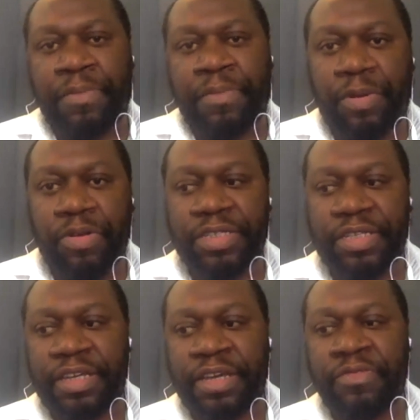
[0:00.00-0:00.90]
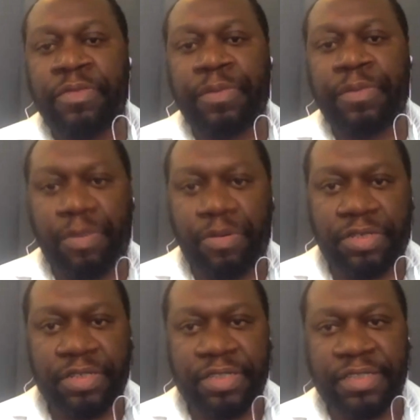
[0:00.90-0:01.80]
proposing, and we'll be
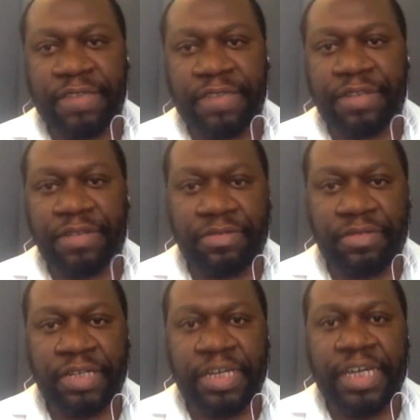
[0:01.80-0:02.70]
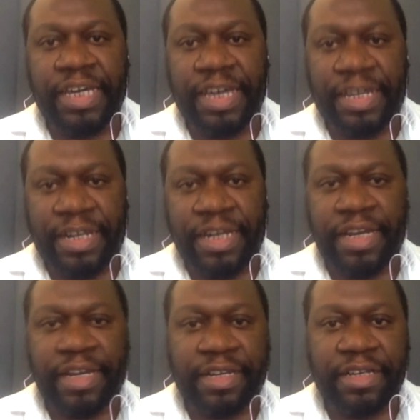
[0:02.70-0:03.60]
proposing this afternoon at NEDLEC,
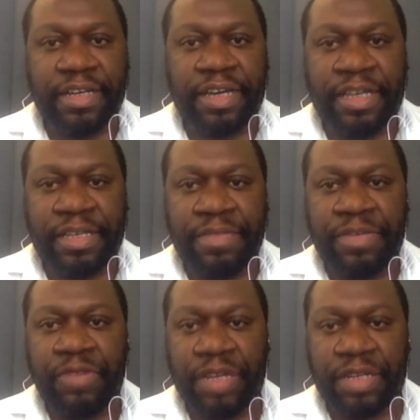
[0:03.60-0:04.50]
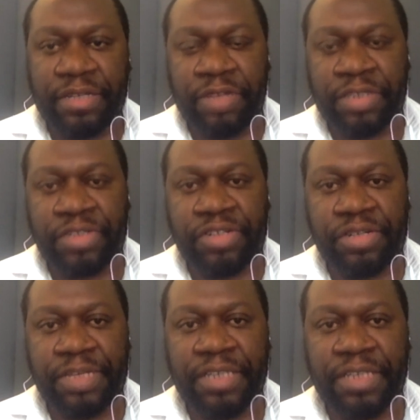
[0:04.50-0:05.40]
SME work stream,
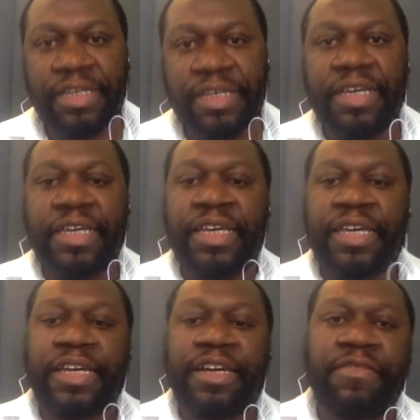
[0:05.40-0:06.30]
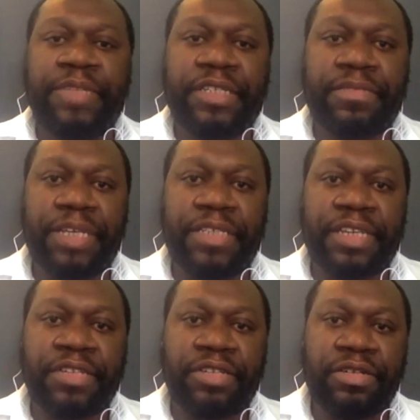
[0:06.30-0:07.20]
that government must
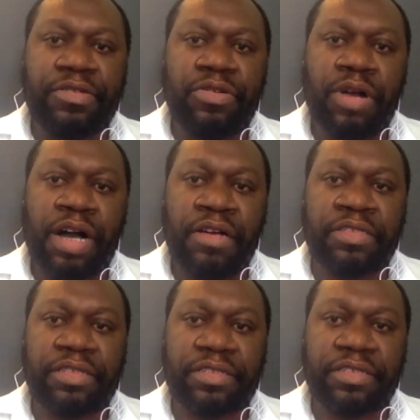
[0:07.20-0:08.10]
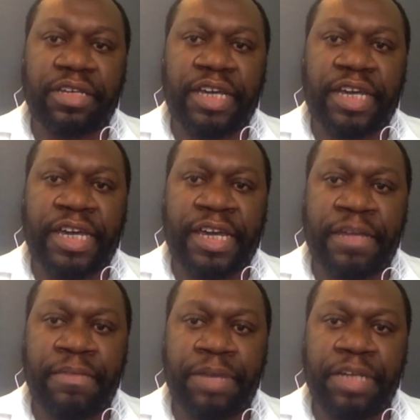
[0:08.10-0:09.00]
actually go out
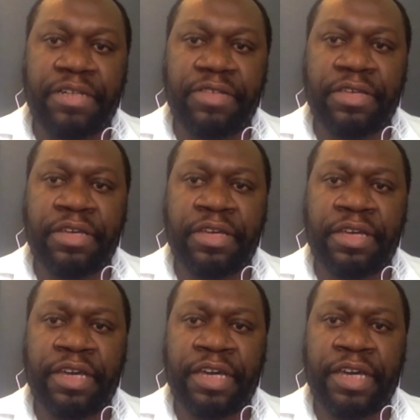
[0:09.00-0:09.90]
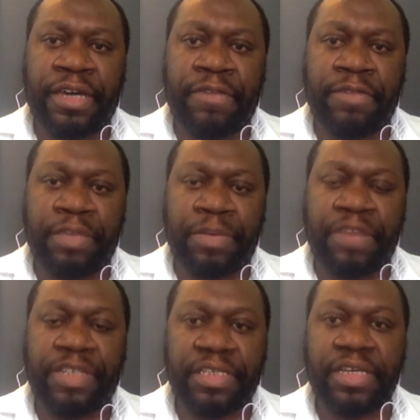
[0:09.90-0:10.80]
and partner with the
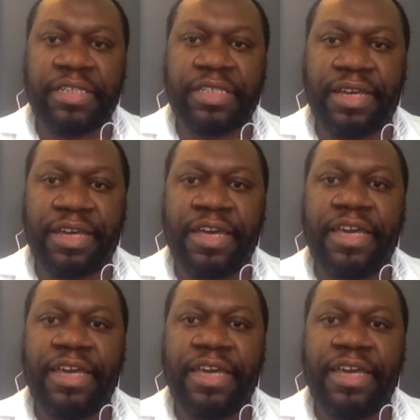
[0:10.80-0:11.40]
private sector